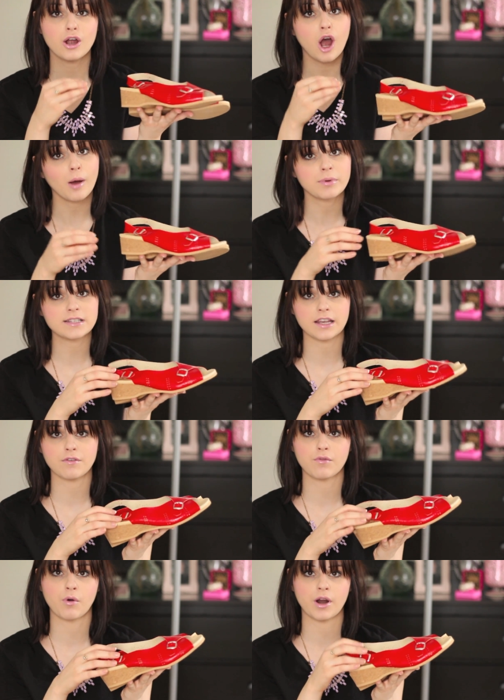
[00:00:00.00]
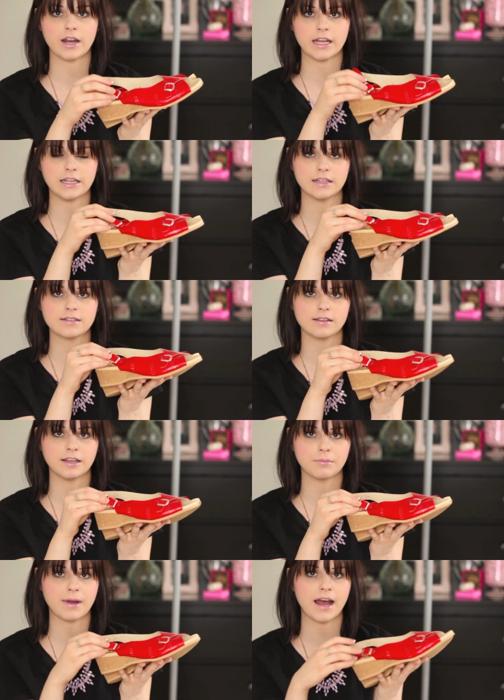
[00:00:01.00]
compensate for it in the
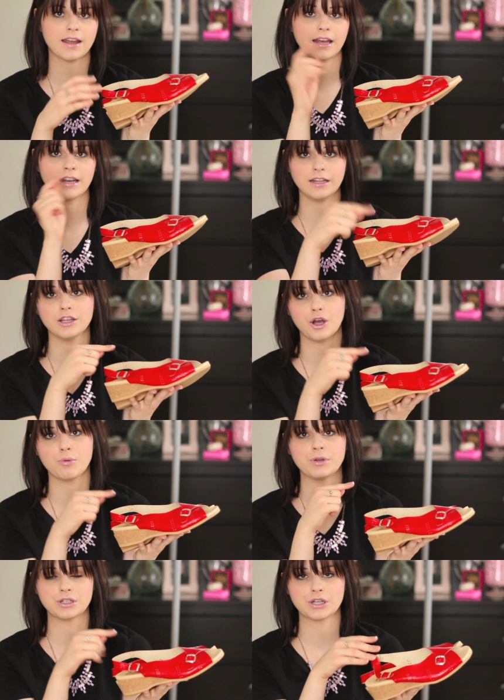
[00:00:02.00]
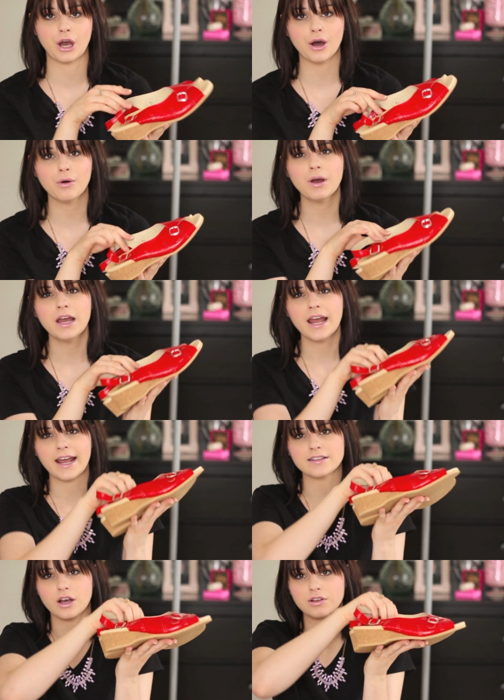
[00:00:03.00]
sling back and in the open toe.
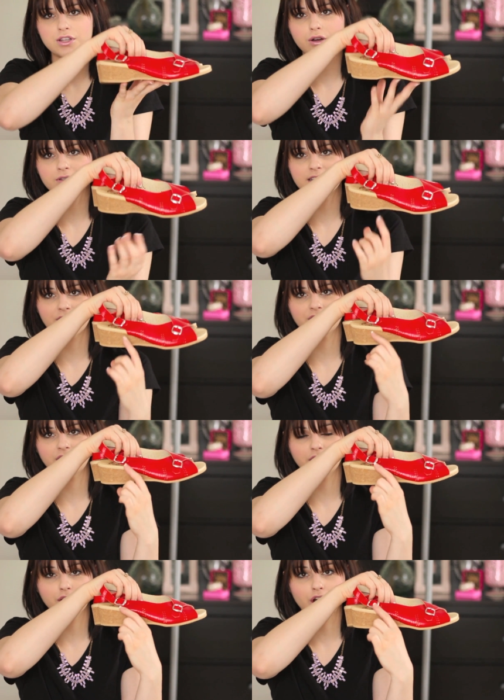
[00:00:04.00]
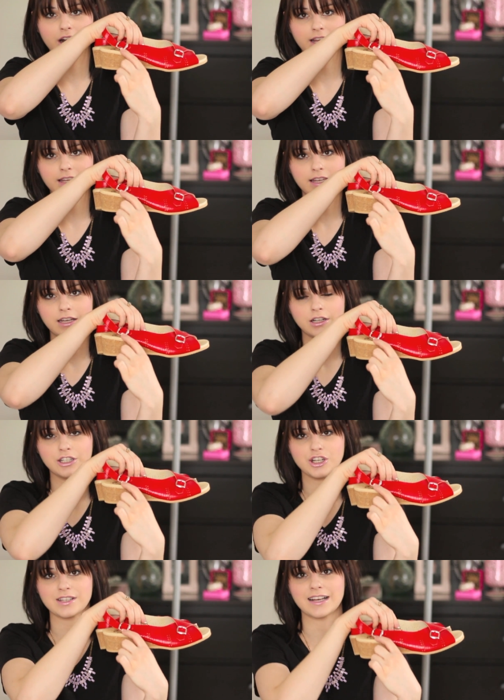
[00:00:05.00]
It's also definitely not a heel.
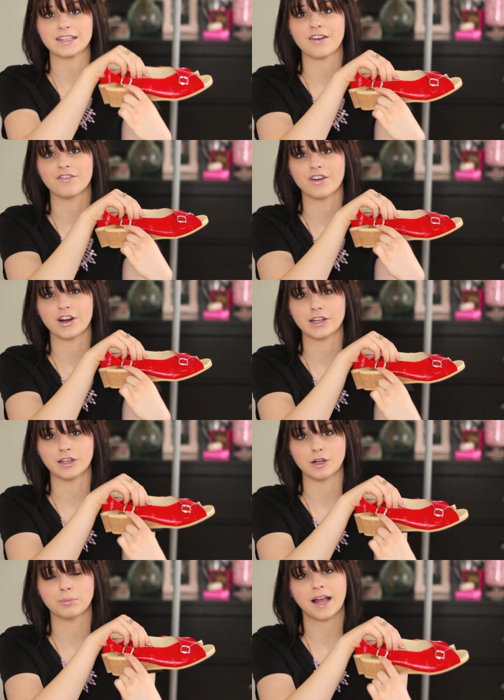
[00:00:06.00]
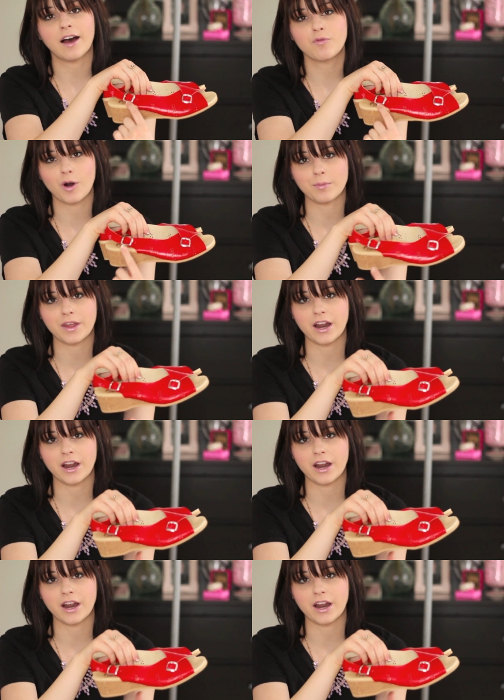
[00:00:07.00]
It just has a very little platform